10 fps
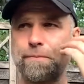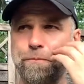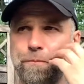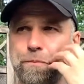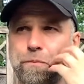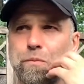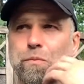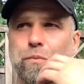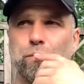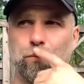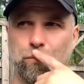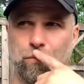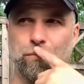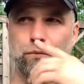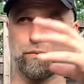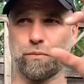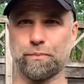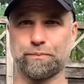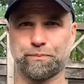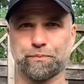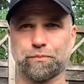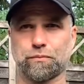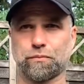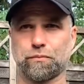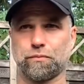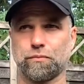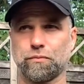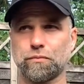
Nothing is said.